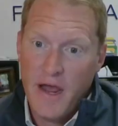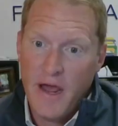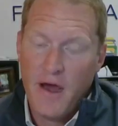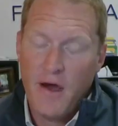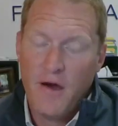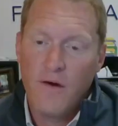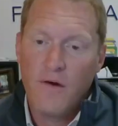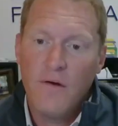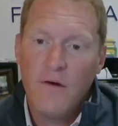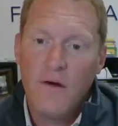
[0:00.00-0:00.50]

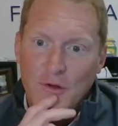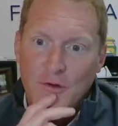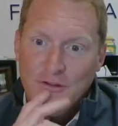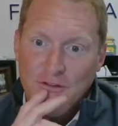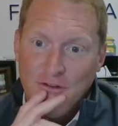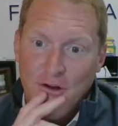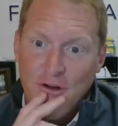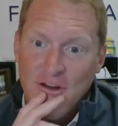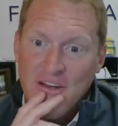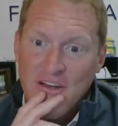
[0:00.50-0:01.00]
now, you're
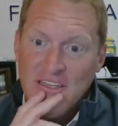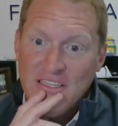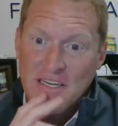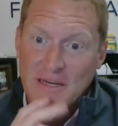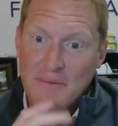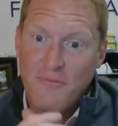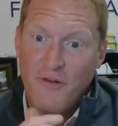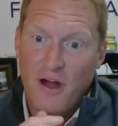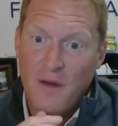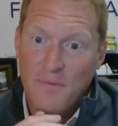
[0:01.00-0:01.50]
starting to
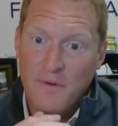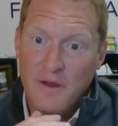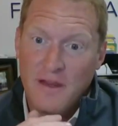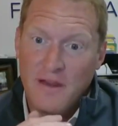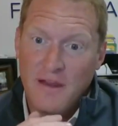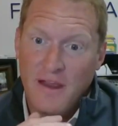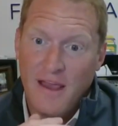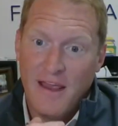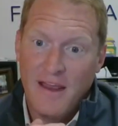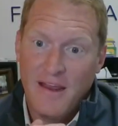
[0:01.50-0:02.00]
see
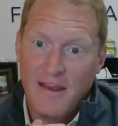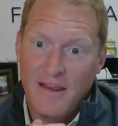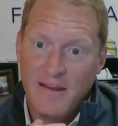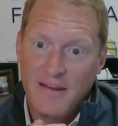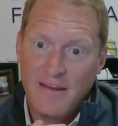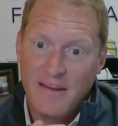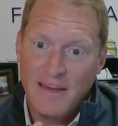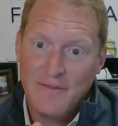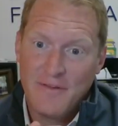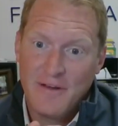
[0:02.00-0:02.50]
probably
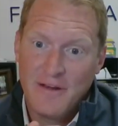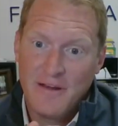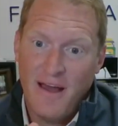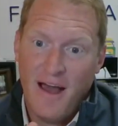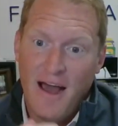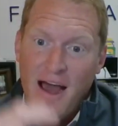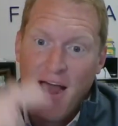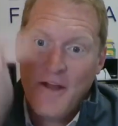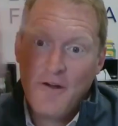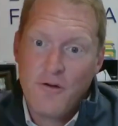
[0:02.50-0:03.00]
a even
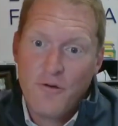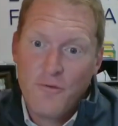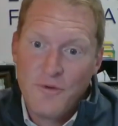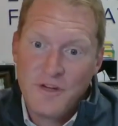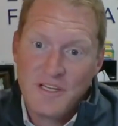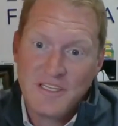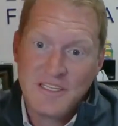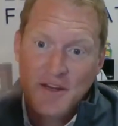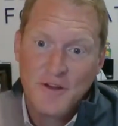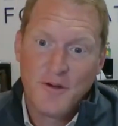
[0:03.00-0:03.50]
higher
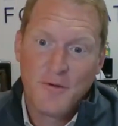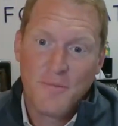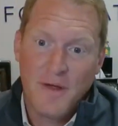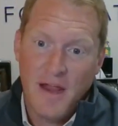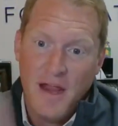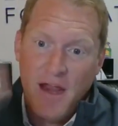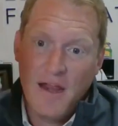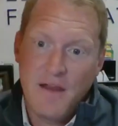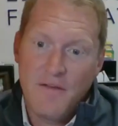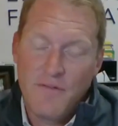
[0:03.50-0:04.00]
riskier
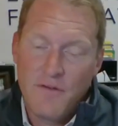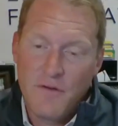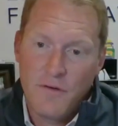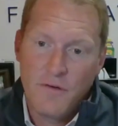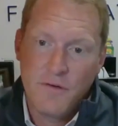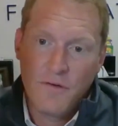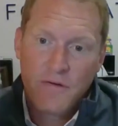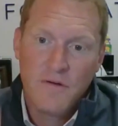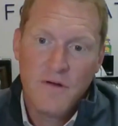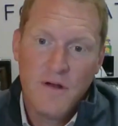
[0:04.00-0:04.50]

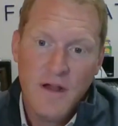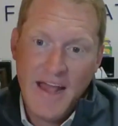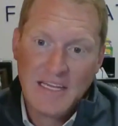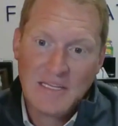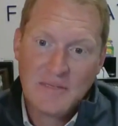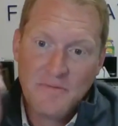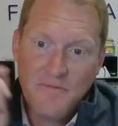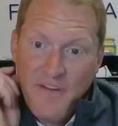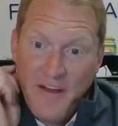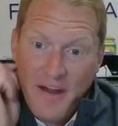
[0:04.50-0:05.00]
behavior
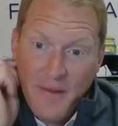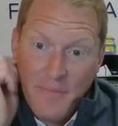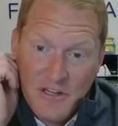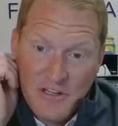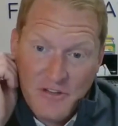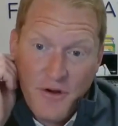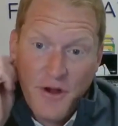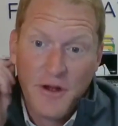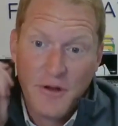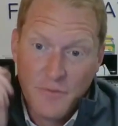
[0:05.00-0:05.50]
as families
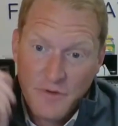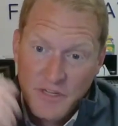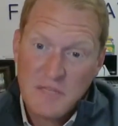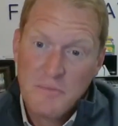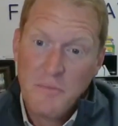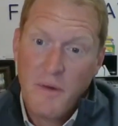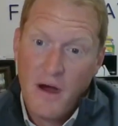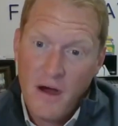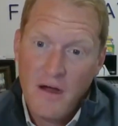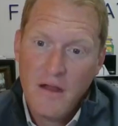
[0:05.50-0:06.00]
try to
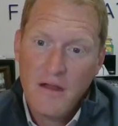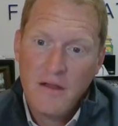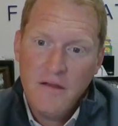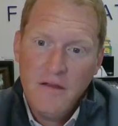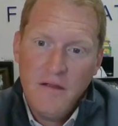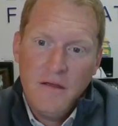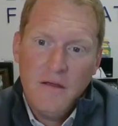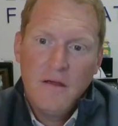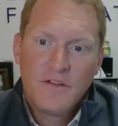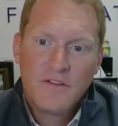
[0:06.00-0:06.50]

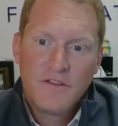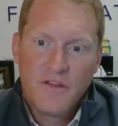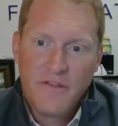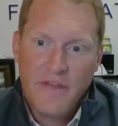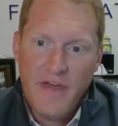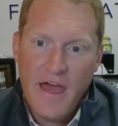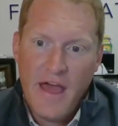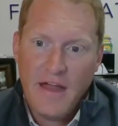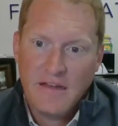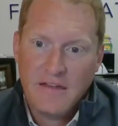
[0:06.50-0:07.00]
respond to
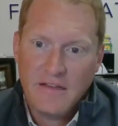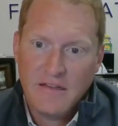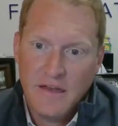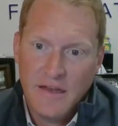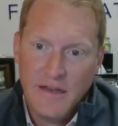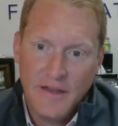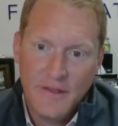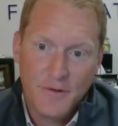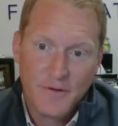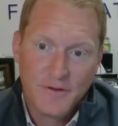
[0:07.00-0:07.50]
that,
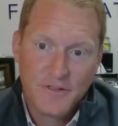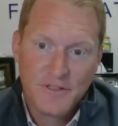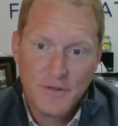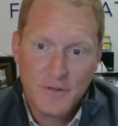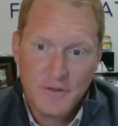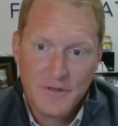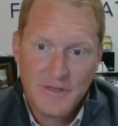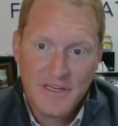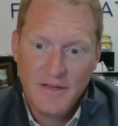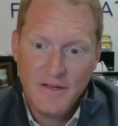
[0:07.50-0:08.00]
either
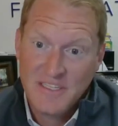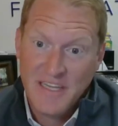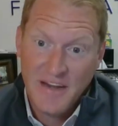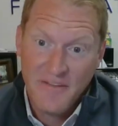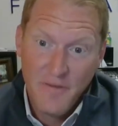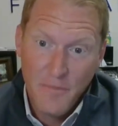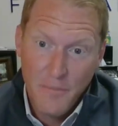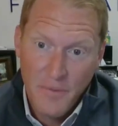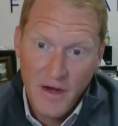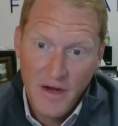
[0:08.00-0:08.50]
to
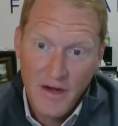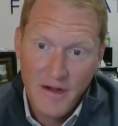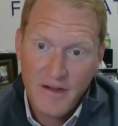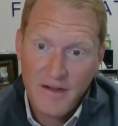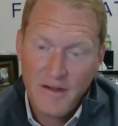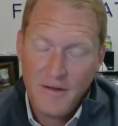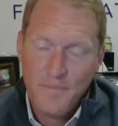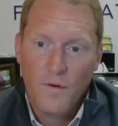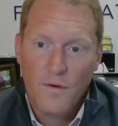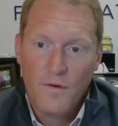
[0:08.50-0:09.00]
save a buck
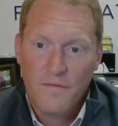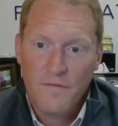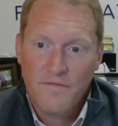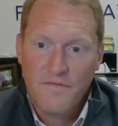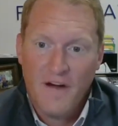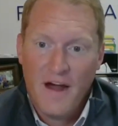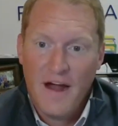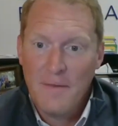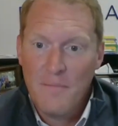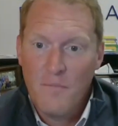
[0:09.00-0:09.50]
or
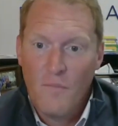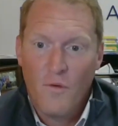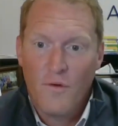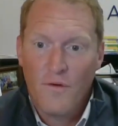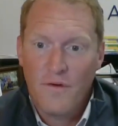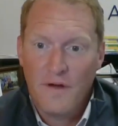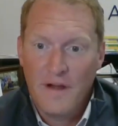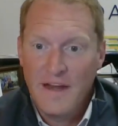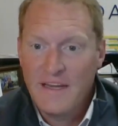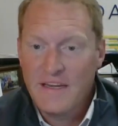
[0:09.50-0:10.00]
find
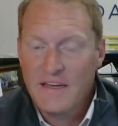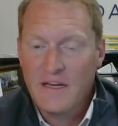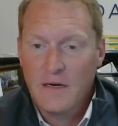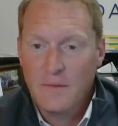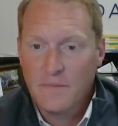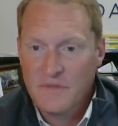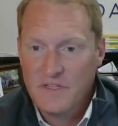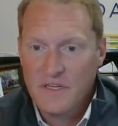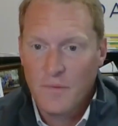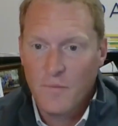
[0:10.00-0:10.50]
more
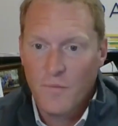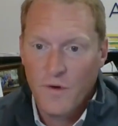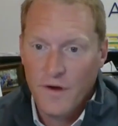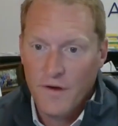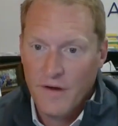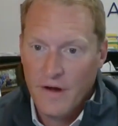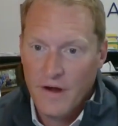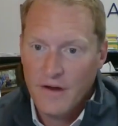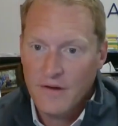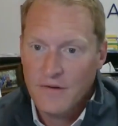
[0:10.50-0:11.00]
income
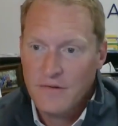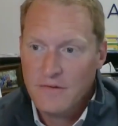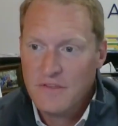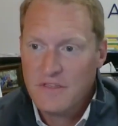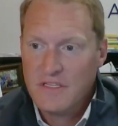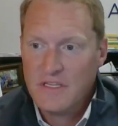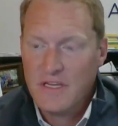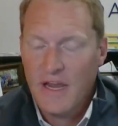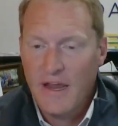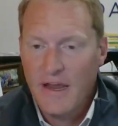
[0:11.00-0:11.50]
somewhere
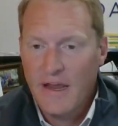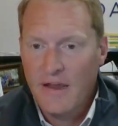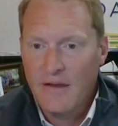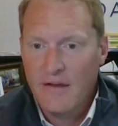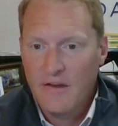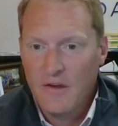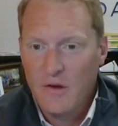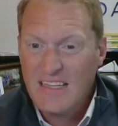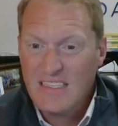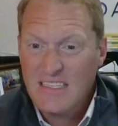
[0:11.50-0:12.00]
else.
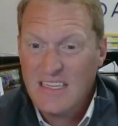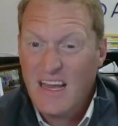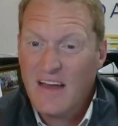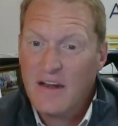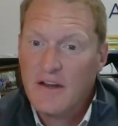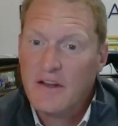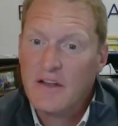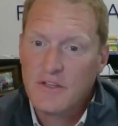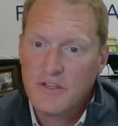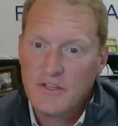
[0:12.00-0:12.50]
And that's
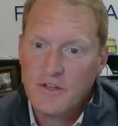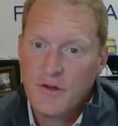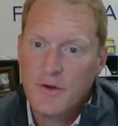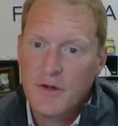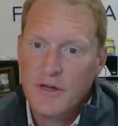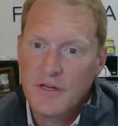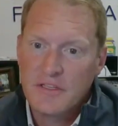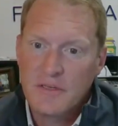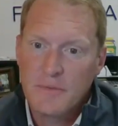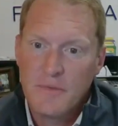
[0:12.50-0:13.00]
kind of
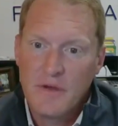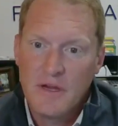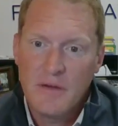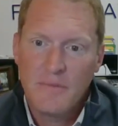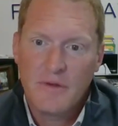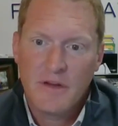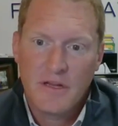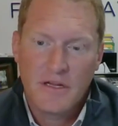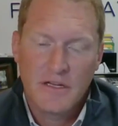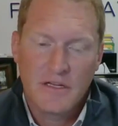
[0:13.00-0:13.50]
concerning to me
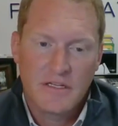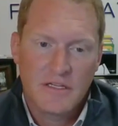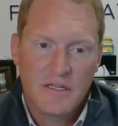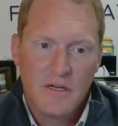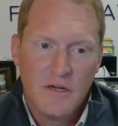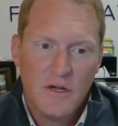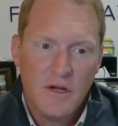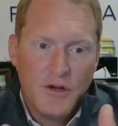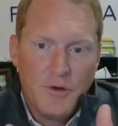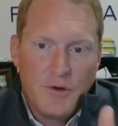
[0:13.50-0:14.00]
because
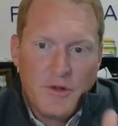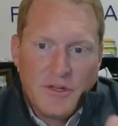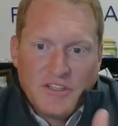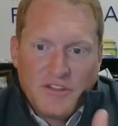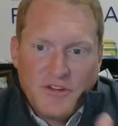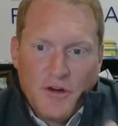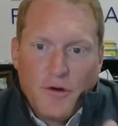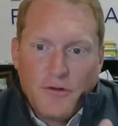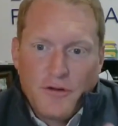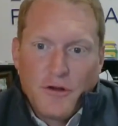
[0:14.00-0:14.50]
you can
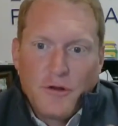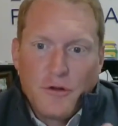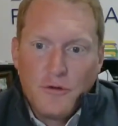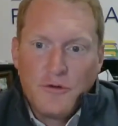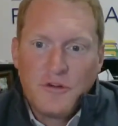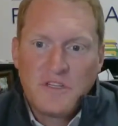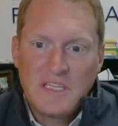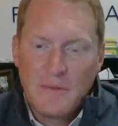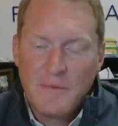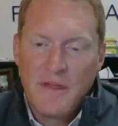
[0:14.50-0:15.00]
start to
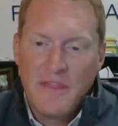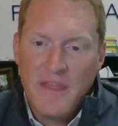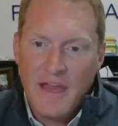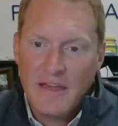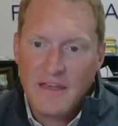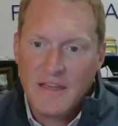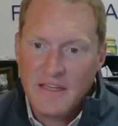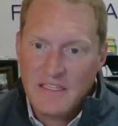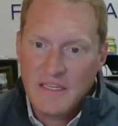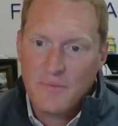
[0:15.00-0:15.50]
lose some of
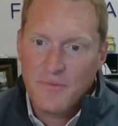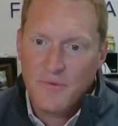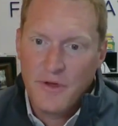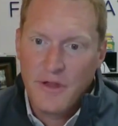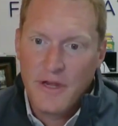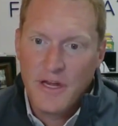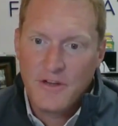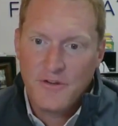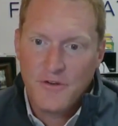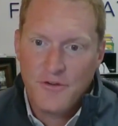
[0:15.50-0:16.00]
that
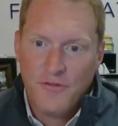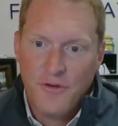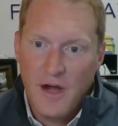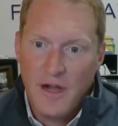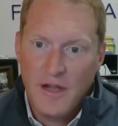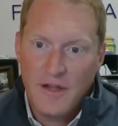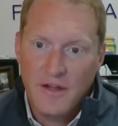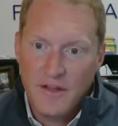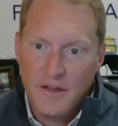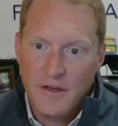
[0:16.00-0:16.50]
discipline as you're
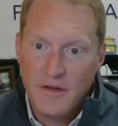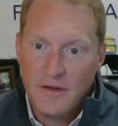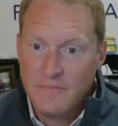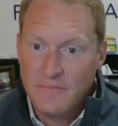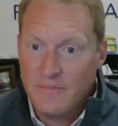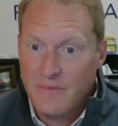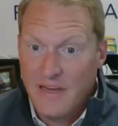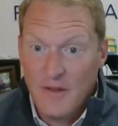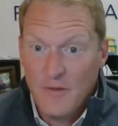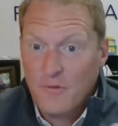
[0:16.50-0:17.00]
trying to
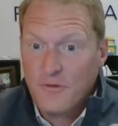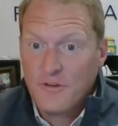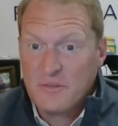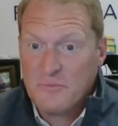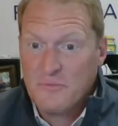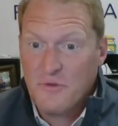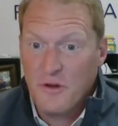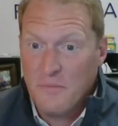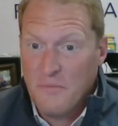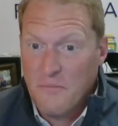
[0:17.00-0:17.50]
either
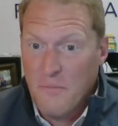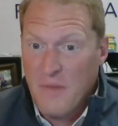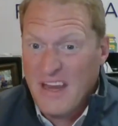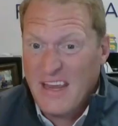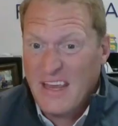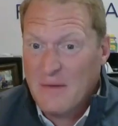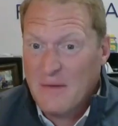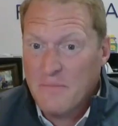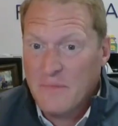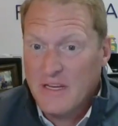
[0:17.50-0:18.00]
just
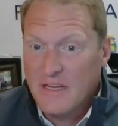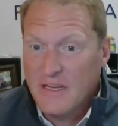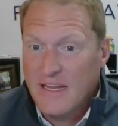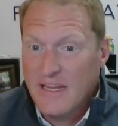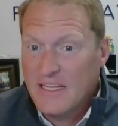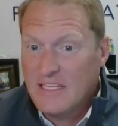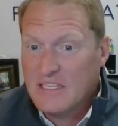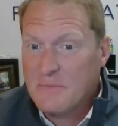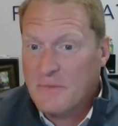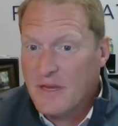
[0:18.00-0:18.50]

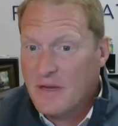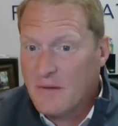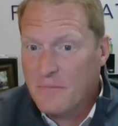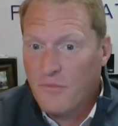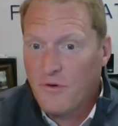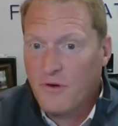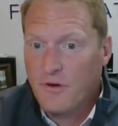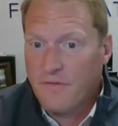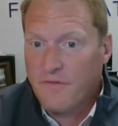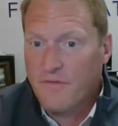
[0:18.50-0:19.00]
ends meet and
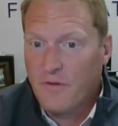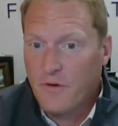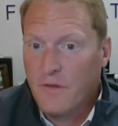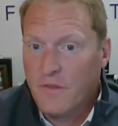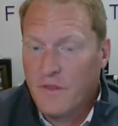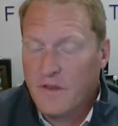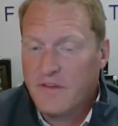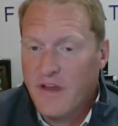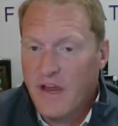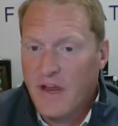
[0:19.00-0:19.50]
put food
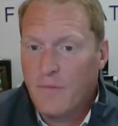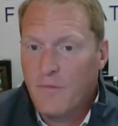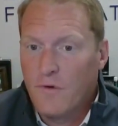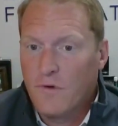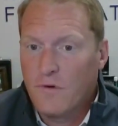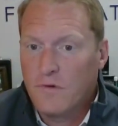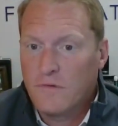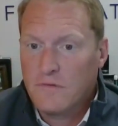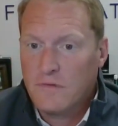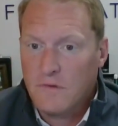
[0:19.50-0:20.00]
on the
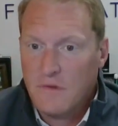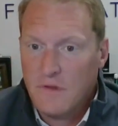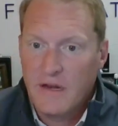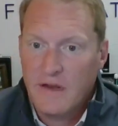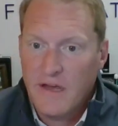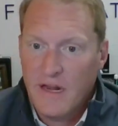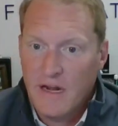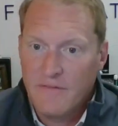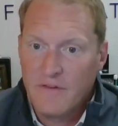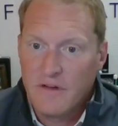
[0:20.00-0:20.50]
table in
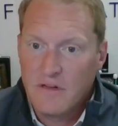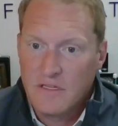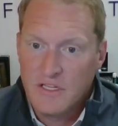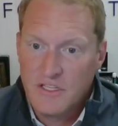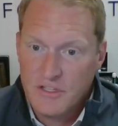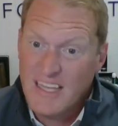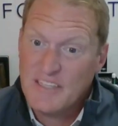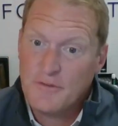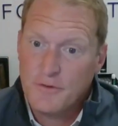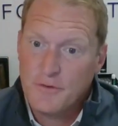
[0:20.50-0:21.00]
a kind of a
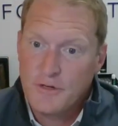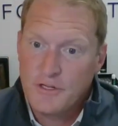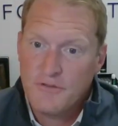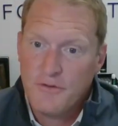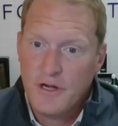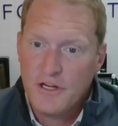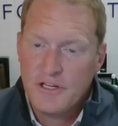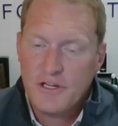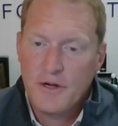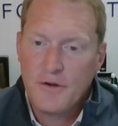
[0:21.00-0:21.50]
lesser
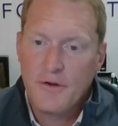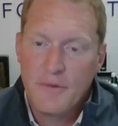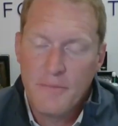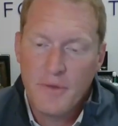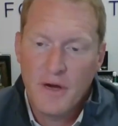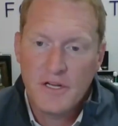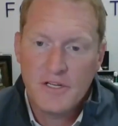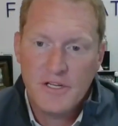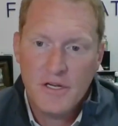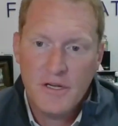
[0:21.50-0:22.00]
discretionary
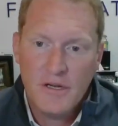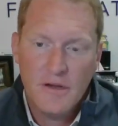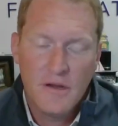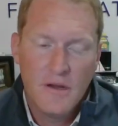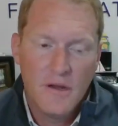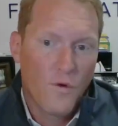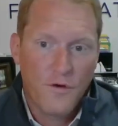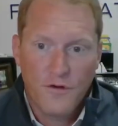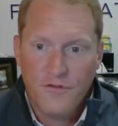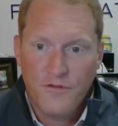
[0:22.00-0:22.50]
budget,
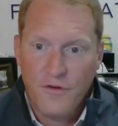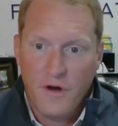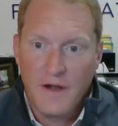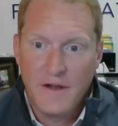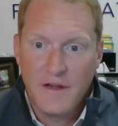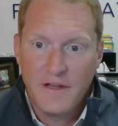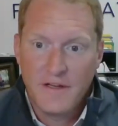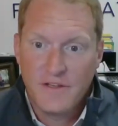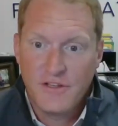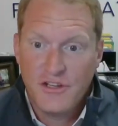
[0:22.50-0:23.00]
or you're
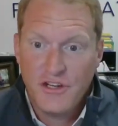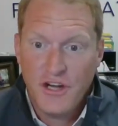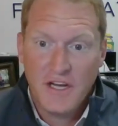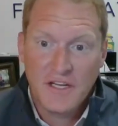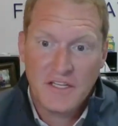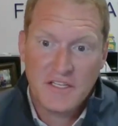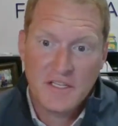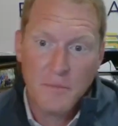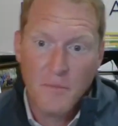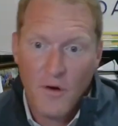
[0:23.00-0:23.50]
trying to
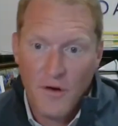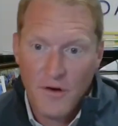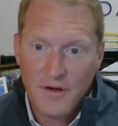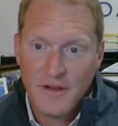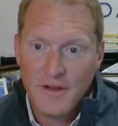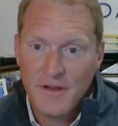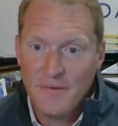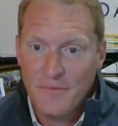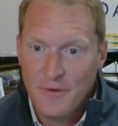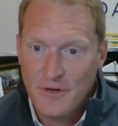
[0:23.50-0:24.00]
chase the
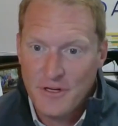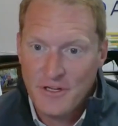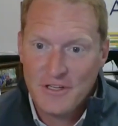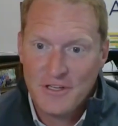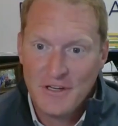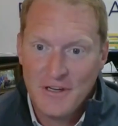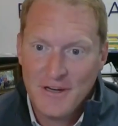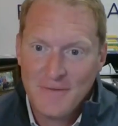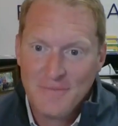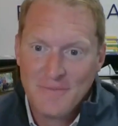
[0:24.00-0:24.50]
market,
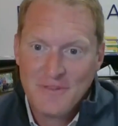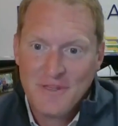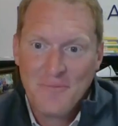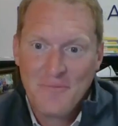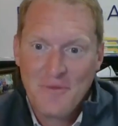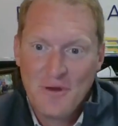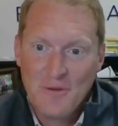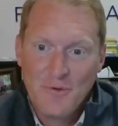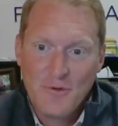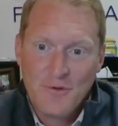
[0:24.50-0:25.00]
which
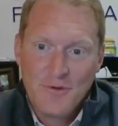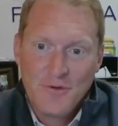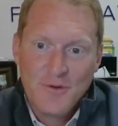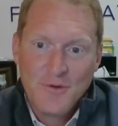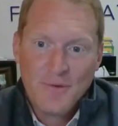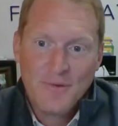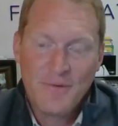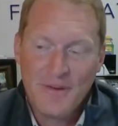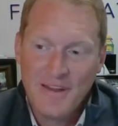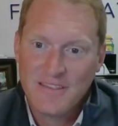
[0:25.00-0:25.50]
some people do.